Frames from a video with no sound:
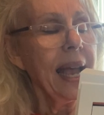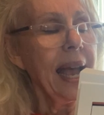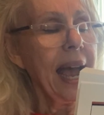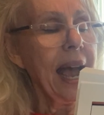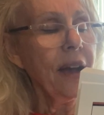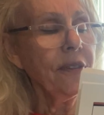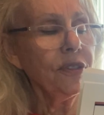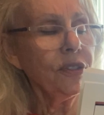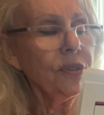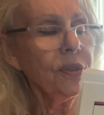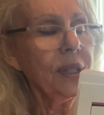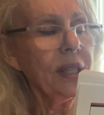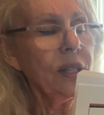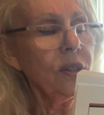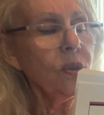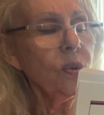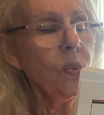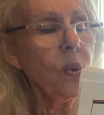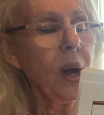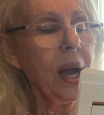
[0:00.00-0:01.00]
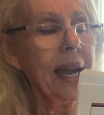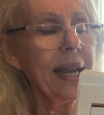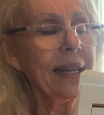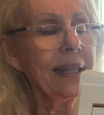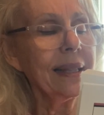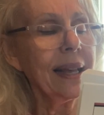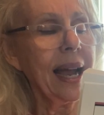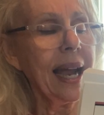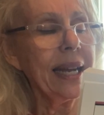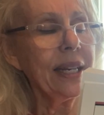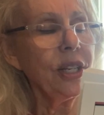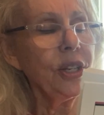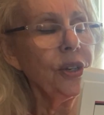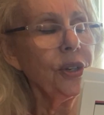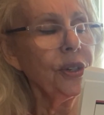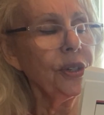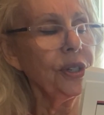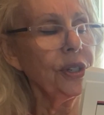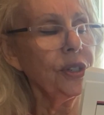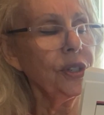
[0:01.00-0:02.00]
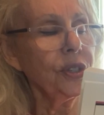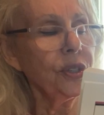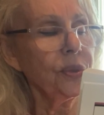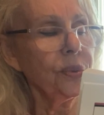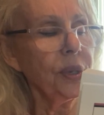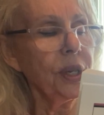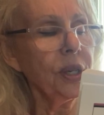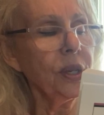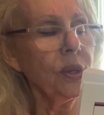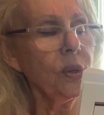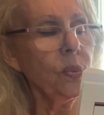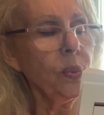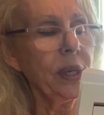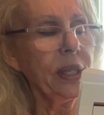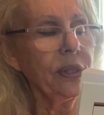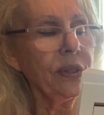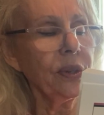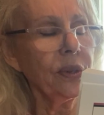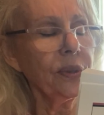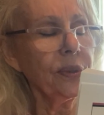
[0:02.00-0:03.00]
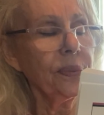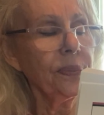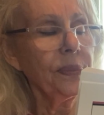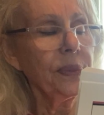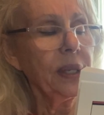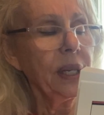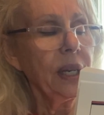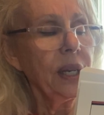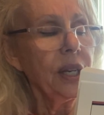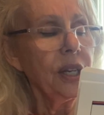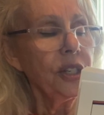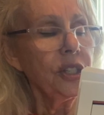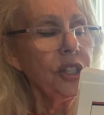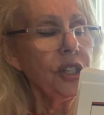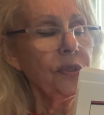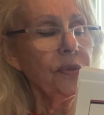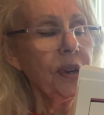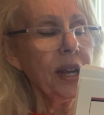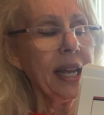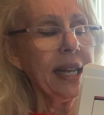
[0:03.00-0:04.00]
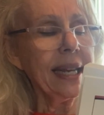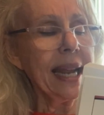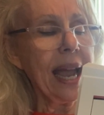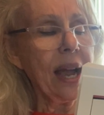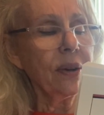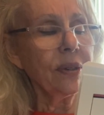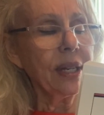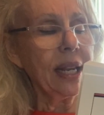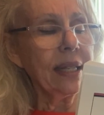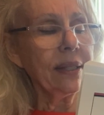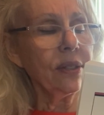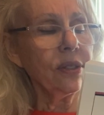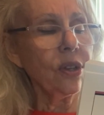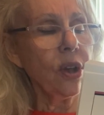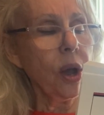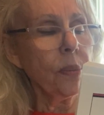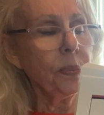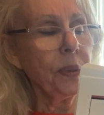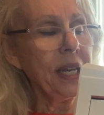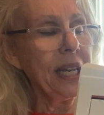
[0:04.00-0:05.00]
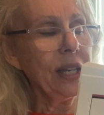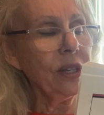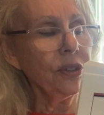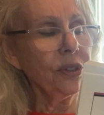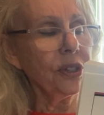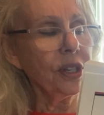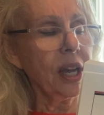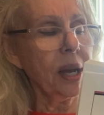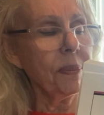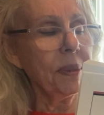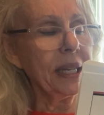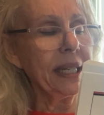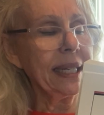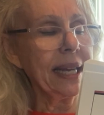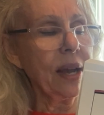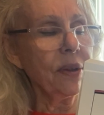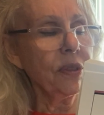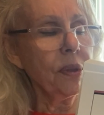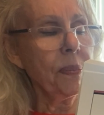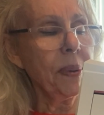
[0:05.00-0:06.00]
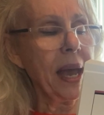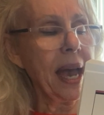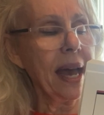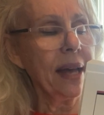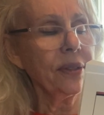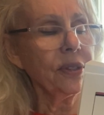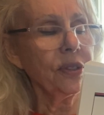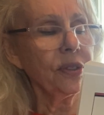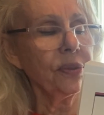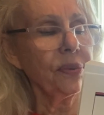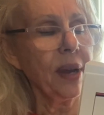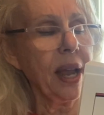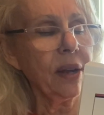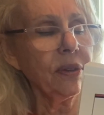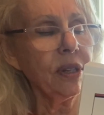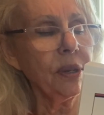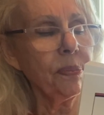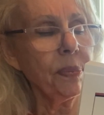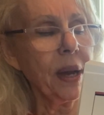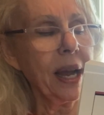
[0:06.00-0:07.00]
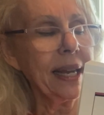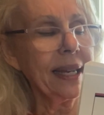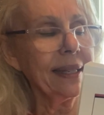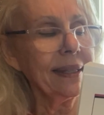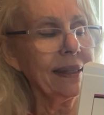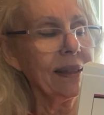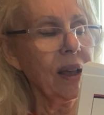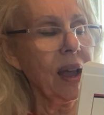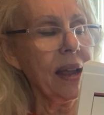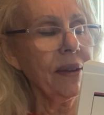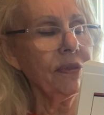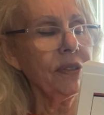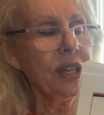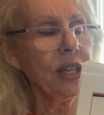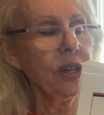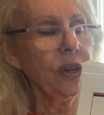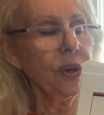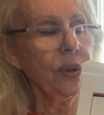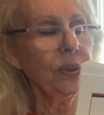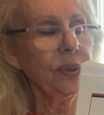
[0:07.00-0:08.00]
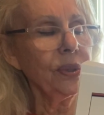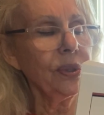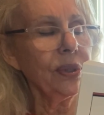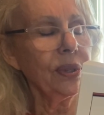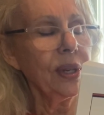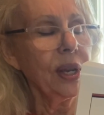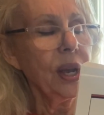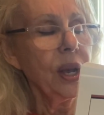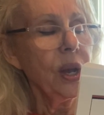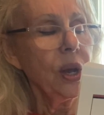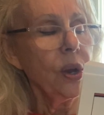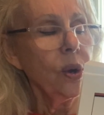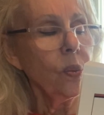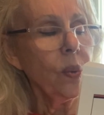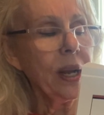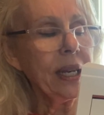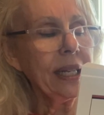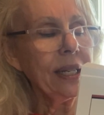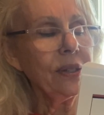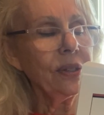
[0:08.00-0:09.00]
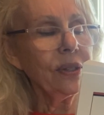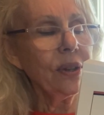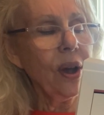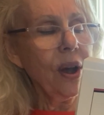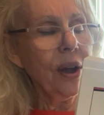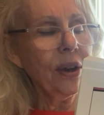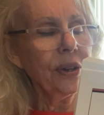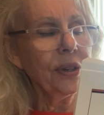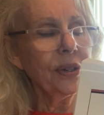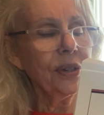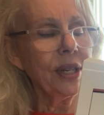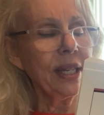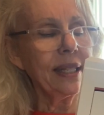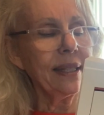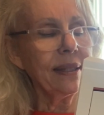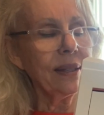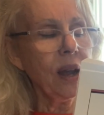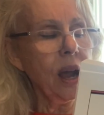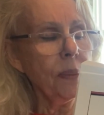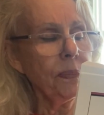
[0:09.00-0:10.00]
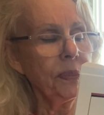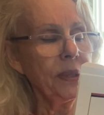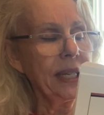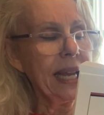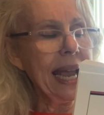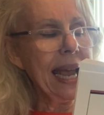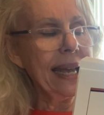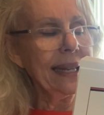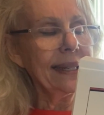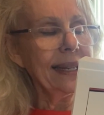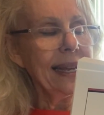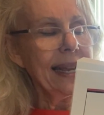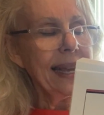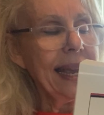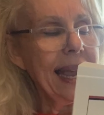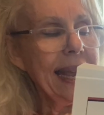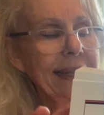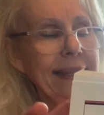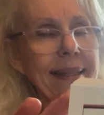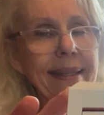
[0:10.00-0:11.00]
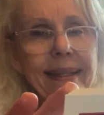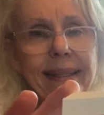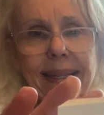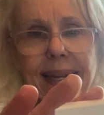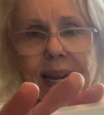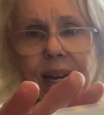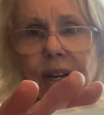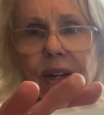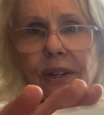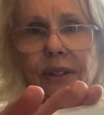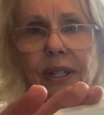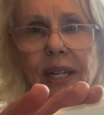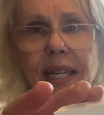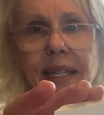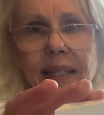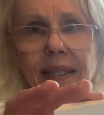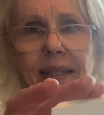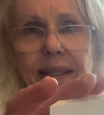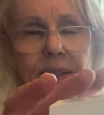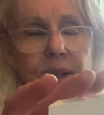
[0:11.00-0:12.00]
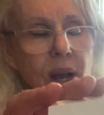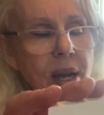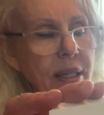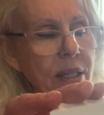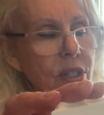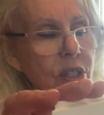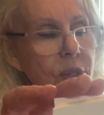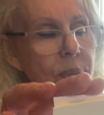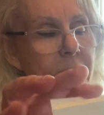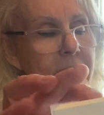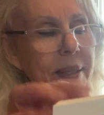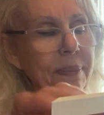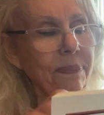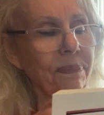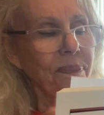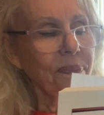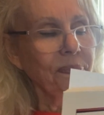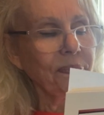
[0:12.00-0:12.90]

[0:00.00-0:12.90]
After a little while, Heidi heard a shrill whistle. She ran out and saw Peter coming down the path, surrounded by his lively goats. When he saw her, he stopped dead and stared in astonishment.